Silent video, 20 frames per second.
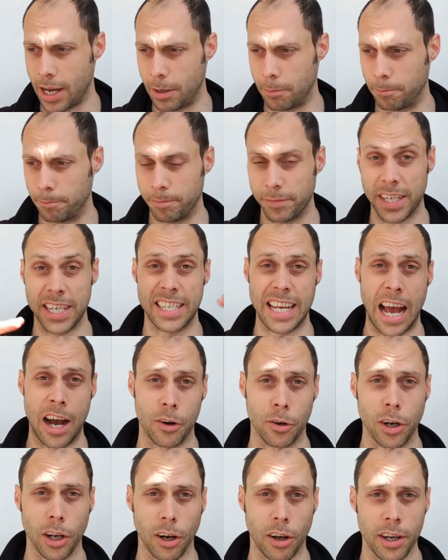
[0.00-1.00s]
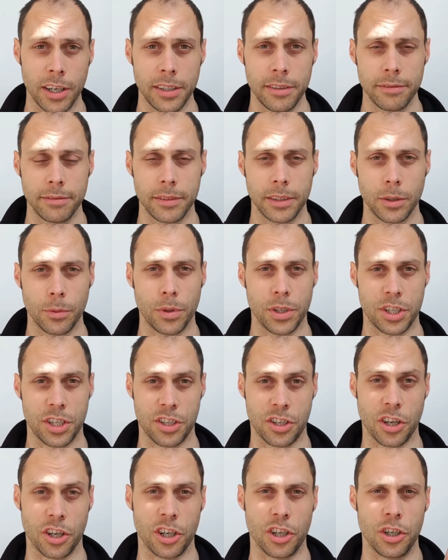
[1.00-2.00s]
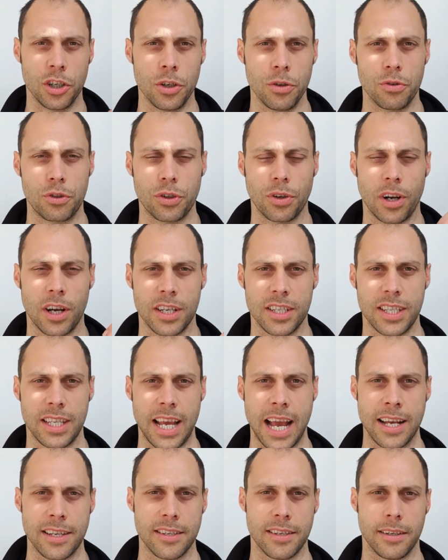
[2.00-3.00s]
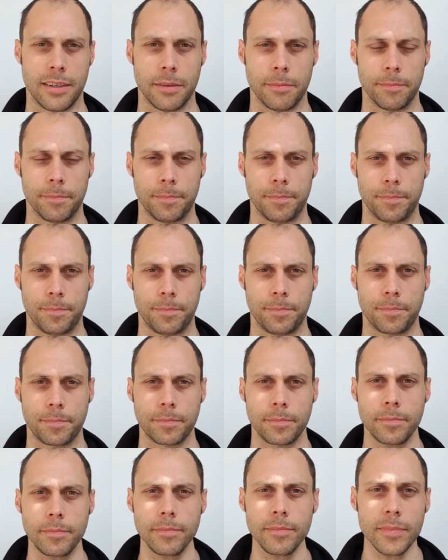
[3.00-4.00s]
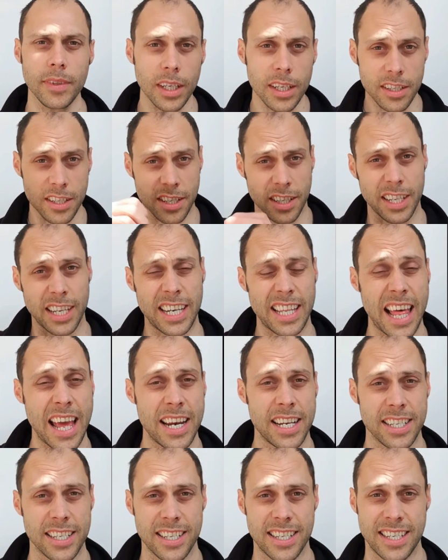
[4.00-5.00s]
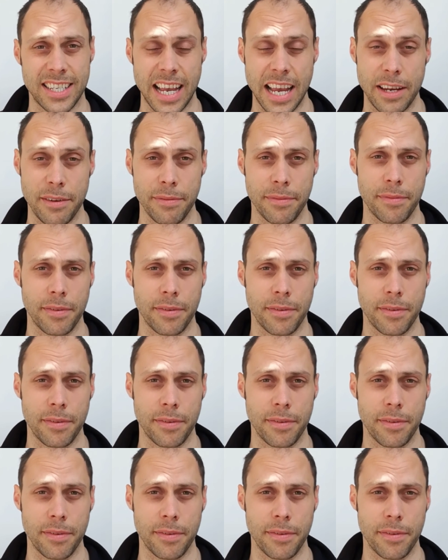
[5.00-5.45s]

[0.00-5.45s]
is alkaline, which is going to neutralize the acid, so that then it's safe